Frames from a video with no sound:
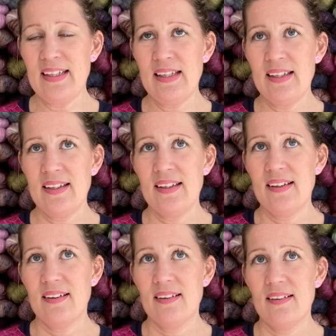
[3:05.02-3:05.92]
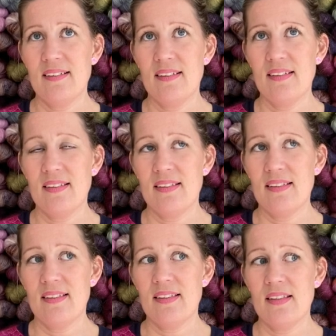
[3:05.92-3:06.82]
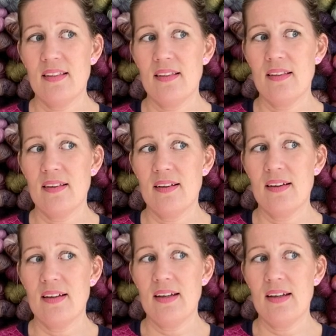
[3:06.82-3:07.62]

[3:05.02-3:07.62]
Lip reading: Nobody speaks.